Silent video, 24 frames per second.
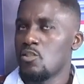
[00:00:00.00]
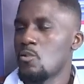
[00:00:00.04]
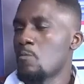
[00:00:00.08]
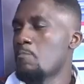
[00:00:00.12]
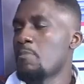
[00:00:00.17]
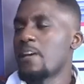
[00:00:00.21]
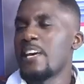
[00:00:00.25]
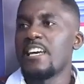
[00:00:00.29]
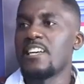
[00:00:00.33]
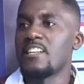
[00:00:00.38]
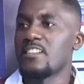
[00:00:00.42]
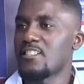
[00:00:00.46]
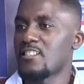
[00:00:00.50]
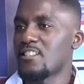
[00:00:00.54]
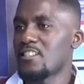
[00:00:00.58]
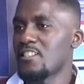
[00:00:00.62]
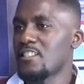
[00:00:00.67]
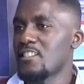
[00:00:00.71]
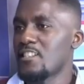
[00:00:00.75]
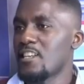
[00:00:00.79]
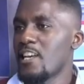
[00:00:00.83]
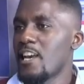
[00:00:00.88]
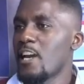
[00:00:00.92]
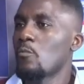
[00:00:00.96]
you're
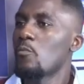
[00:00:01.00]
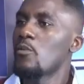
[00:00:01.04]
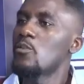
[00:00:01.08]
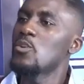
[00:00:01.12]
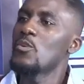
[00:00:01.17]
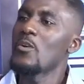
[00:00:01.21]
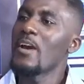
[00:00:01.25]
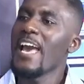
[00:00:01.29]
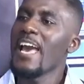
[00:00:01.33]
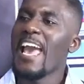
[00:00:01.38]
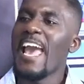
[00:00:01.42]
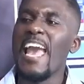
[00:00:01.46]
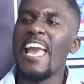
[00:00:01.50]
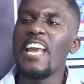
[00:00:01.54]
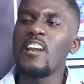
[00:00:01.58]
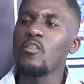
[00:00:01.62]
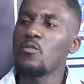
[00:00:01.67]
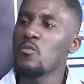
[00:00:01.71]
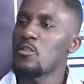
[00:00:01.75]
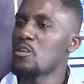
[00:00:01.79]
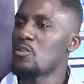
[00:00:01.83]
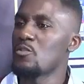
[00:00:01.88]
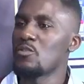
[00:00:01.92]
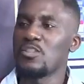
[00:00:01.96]
pissed, and when you're
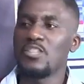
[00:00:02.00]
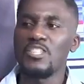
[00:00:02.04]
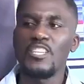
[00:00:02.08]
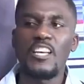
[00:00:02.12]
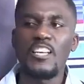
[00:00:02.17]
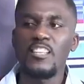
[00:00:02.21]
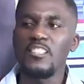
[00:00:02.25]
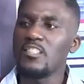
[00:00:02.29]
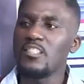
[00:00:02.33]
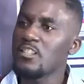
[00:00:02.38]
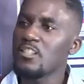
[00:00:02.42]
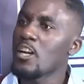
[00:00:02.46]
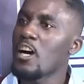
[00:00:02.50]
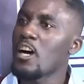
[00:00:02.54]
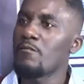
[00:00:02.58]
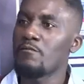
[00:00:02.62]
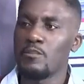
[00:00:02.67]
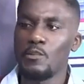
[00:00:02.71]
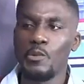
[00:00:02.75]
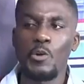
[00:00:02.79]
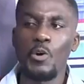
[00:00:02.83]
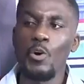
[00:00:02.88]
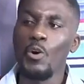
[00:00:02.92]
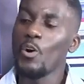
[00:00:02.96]
angry, you say
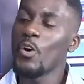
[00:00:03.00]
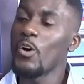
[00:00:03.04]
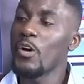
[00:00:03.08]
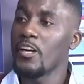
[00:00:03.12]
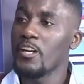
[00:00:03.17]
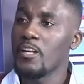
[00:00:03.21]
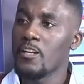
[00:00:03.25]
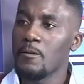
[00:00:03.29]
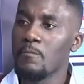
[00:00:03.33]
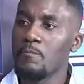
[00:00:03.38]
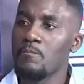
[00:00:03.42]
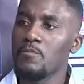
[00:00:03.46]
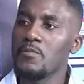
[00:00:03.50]
stuff to her.